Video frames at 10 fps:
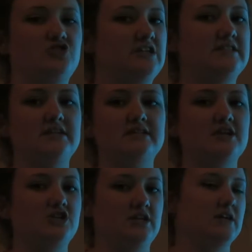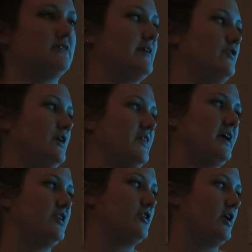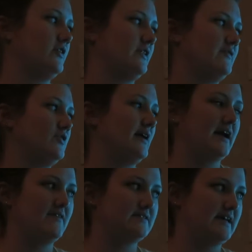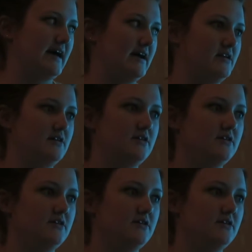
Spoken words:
Just at such a young level, at the kindergarten level, like I've said,